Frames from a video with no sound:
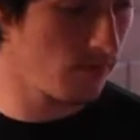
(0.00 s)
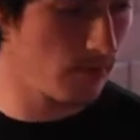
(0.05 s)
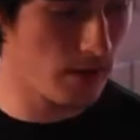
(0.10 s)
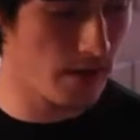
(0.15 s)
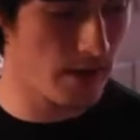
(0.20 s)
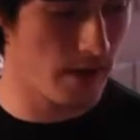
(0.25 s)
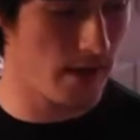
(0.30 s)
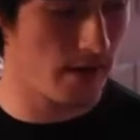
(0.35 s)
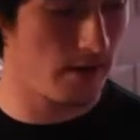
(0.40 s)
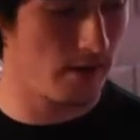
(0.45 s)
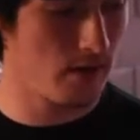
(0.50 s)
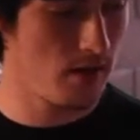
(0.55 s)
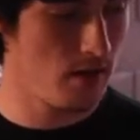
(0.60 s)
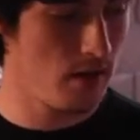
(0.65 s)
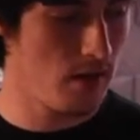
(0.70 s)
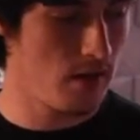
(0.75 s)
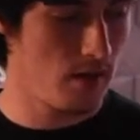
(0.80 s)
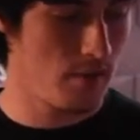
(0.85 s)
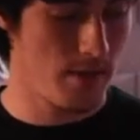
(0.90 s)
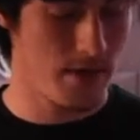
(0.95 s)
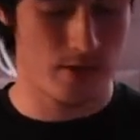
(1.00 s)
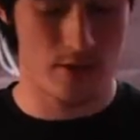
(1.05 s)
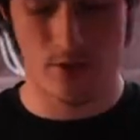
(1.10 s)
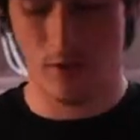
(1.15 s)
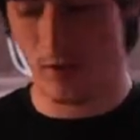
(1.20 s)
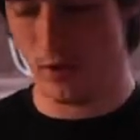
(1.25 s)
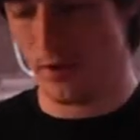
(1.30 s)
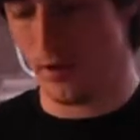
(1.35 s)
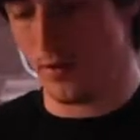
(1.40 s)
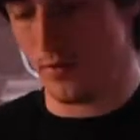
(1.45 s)
And then, mentioned
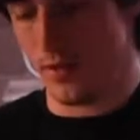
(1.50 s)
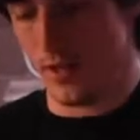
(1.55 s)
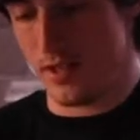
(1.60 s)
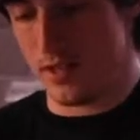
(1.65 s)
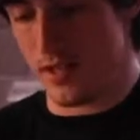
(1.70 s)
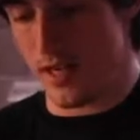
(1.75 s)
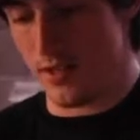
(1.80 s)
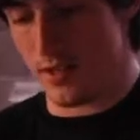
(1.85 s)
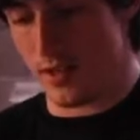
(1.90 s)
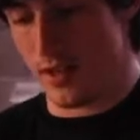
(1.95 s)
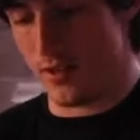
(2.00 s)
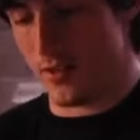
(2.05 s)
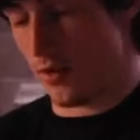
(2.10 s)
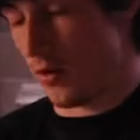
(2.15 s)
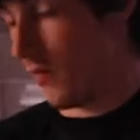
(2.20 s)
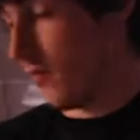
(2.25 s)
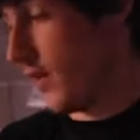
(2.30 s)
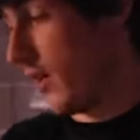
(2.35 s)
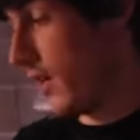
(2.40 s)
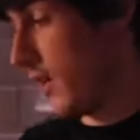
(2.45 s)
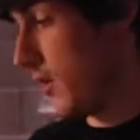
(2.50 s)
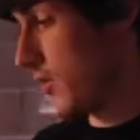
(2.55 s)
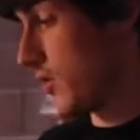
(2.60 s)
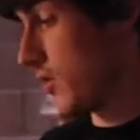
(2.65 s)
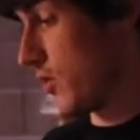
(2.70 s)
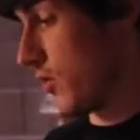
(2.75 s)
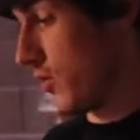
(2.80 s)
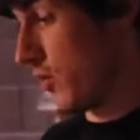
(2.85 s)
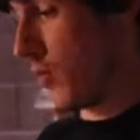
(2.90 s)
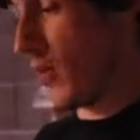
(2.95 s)
earlier, these guys are getting their own videos,
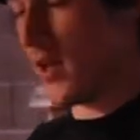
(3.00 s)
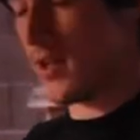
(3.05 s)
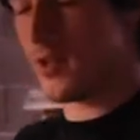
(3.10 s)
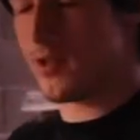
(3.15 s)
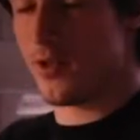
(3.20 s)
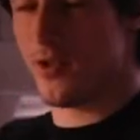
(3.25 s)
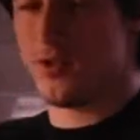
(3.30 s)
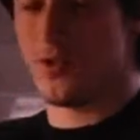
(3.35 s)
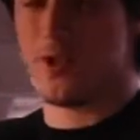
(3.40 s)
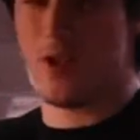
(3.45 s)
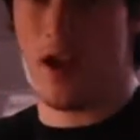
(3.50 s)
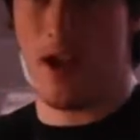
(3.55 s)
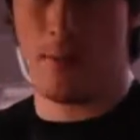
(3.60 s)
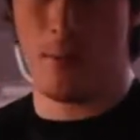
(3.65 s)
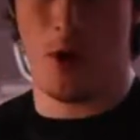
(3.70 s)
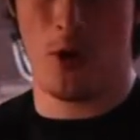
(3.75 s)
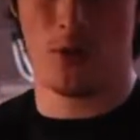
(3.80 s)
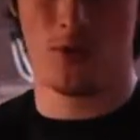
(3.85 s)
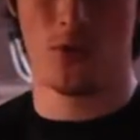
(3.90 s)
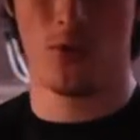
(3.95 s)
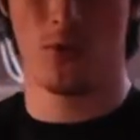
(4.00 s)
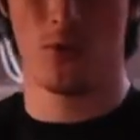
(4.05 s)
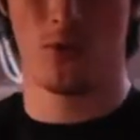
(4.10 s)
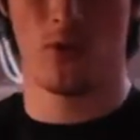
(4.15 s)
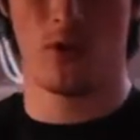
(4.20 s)
so are the westerns. I'm also